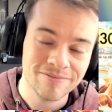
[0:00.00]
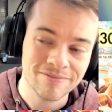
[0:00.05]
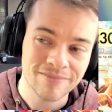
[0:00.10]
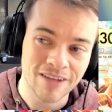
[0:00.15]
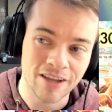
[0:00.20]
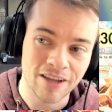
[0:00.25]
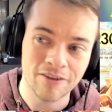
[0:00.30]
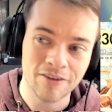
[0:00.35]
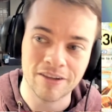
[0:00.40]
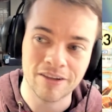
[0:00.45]

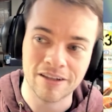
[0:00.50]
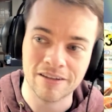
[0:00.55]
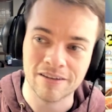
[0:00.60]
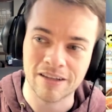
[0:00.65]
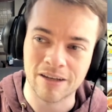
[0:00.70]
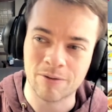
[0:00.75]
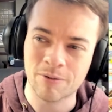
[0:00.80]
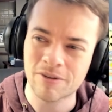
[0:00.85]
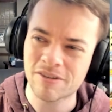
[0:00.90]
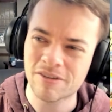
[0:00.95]
Other than,
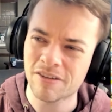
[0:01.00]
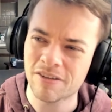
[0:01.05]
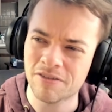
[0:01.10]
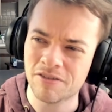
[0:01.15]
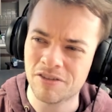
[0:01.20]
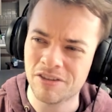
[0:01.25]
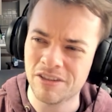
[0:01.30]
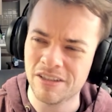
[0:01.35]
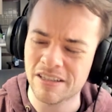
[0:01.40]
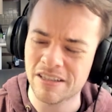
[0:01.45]
like, what is it called?
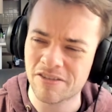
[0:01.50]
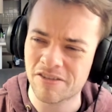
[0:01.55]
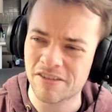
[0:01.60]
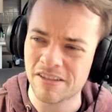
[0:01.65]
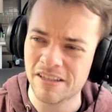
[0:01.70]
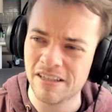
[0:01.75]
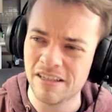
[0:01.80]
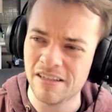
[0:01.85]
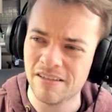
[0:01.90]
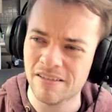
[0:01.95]

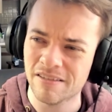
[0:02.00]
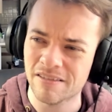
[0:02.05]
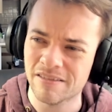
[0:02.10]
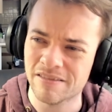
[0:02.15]
GLC?